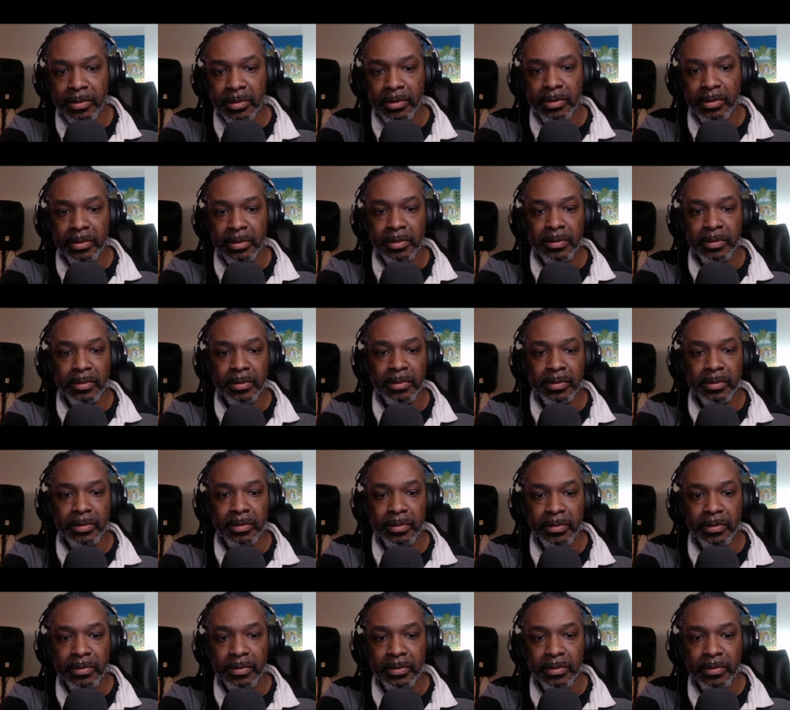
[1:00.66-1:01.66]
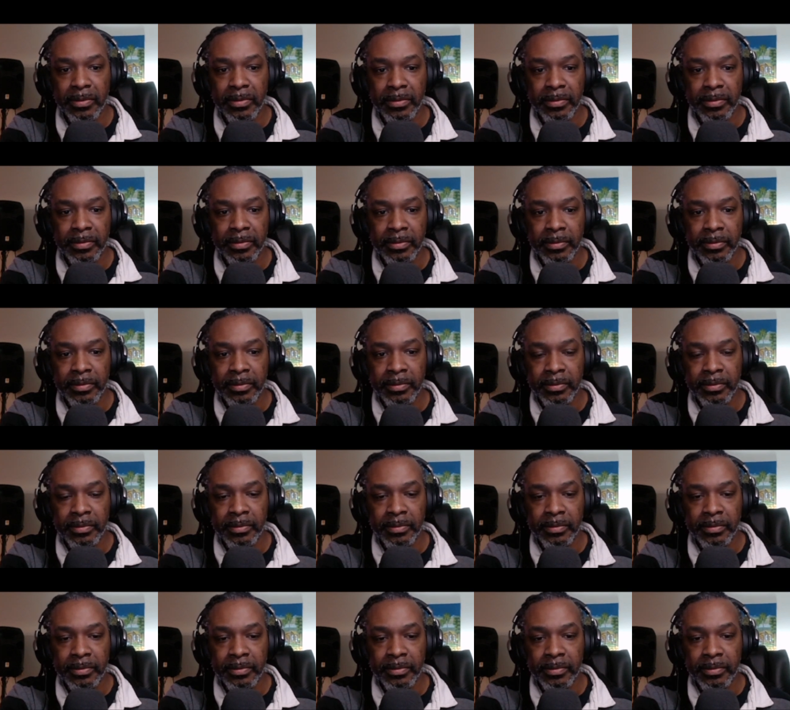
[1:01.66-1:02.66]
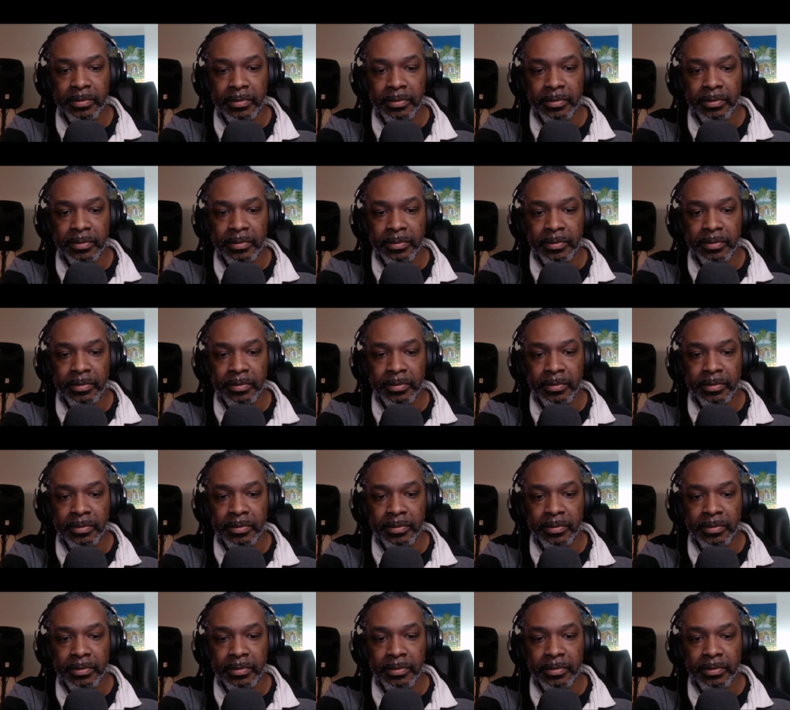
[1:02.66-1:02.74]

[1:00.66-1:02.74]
(no one is talking)